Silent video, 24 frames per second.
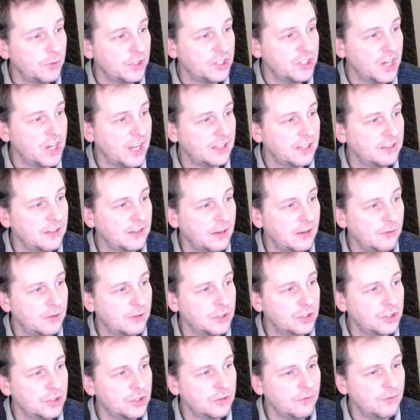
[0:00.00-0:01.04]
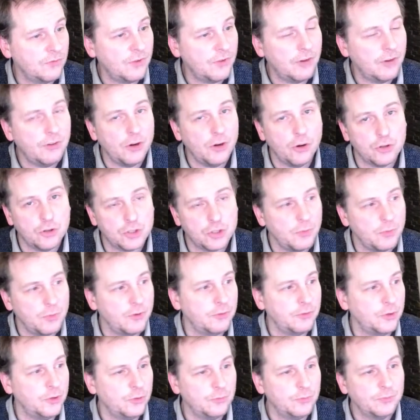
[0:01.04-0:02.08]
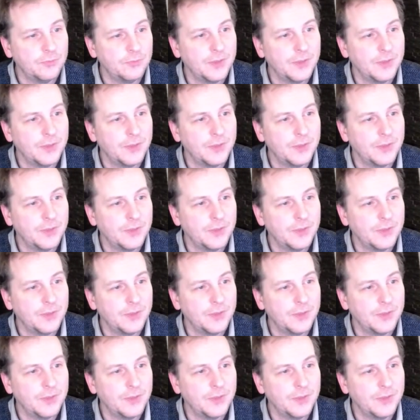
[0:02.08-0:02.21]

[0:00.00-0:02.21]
chats. That was very awesome of you.